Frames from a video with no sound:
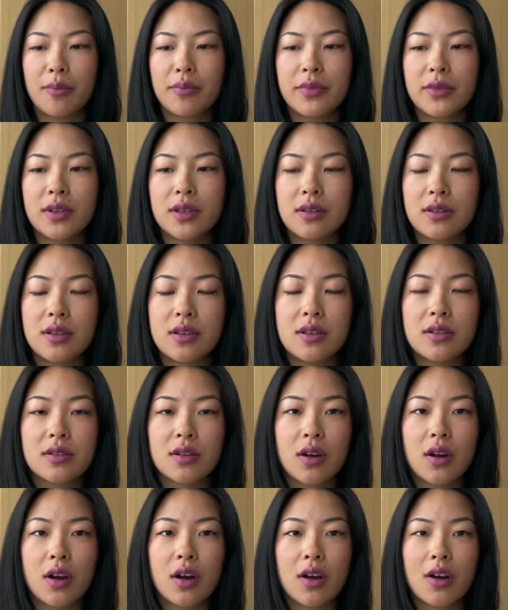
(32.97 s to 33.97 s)
These
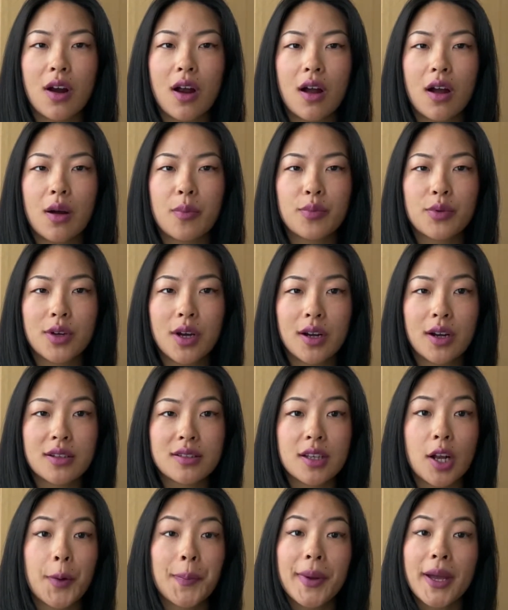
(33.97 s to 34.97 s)
are products that
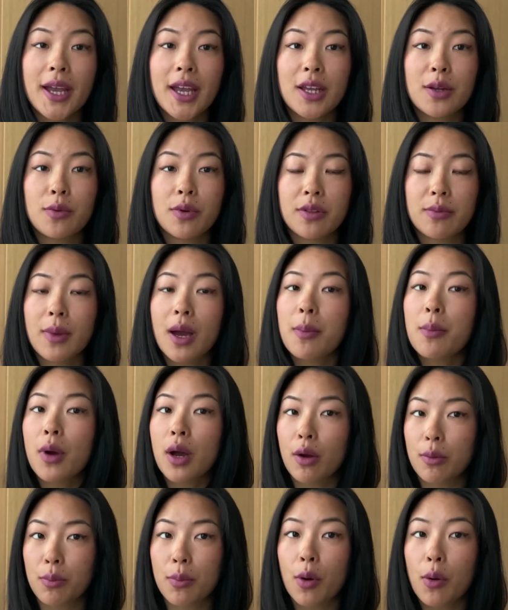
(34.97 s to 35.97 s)
are paid with my
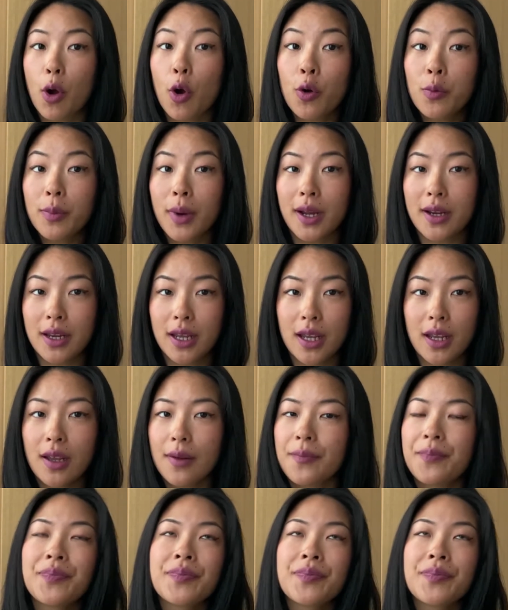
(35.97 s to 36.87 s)
own money,